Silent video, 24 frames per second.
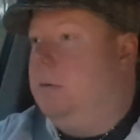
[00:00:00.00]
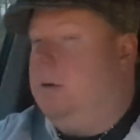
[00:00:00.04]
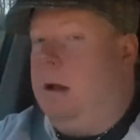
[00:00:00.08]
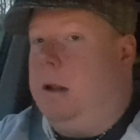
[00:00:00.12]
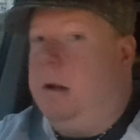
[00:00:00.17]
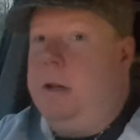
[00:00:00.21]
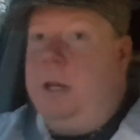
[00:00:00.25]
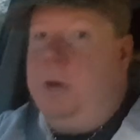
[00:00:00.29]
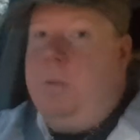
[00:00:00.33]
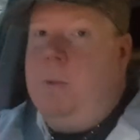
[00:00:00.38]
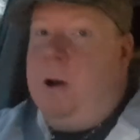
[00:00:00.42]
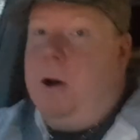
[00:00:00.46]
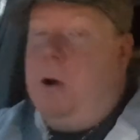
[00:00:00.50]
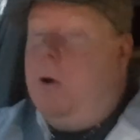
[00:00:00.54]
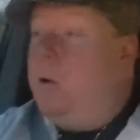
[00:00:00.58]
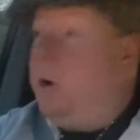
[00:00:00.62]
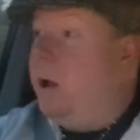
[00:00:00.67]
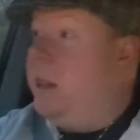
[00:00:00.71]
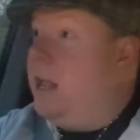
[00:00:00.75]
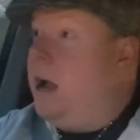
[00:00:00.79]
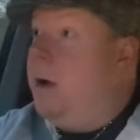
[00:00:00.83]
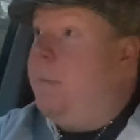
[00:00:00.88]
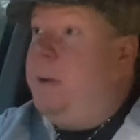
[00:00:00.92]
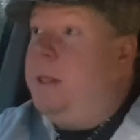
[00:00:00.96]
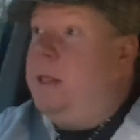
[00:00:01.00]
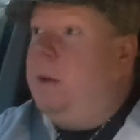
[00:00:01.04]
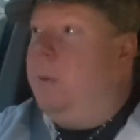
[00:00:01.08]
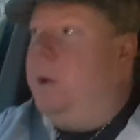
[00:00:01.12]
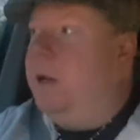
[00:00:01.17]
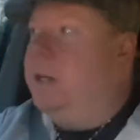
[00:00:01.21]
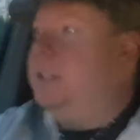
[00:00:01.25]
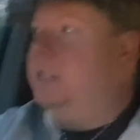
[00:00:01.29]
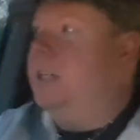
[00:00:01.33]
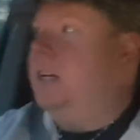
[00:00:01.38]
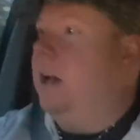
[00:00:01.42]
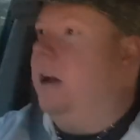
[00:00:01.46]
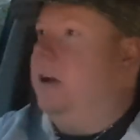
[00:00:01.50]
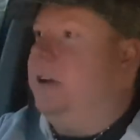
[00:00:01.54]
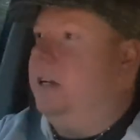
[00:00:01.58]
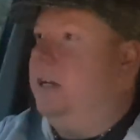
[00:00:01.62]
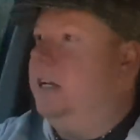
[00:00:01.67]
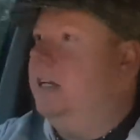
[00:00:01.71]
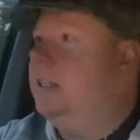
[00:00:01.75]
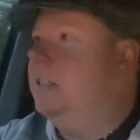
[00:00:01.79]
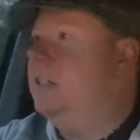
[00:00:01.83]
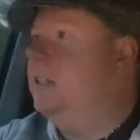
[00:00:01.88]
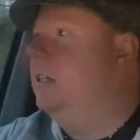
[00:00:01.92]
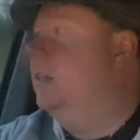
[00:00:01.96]
and you will, and they'll be the ones you
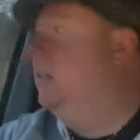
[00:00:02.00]
notice,